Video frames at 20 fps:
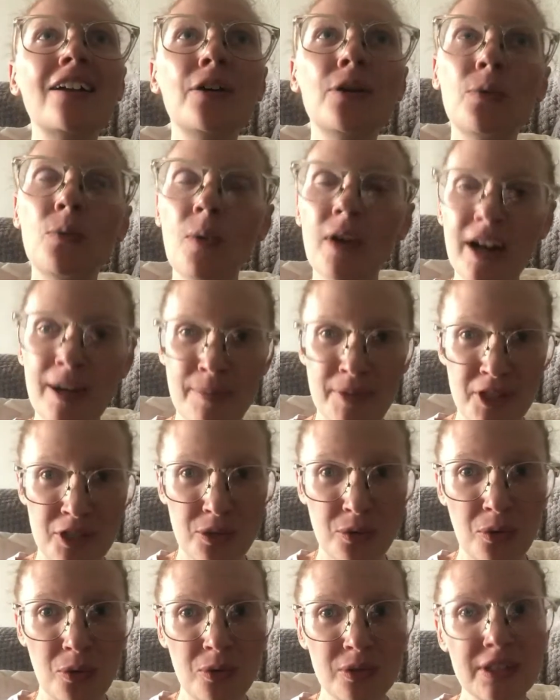what I've been
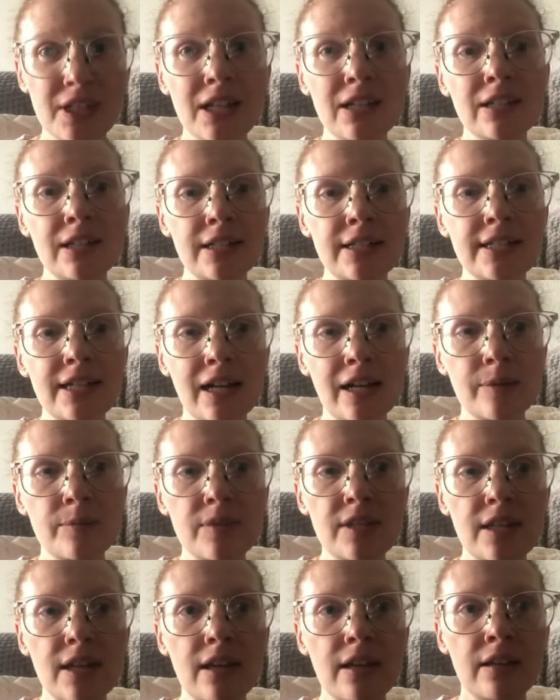told, a lot of times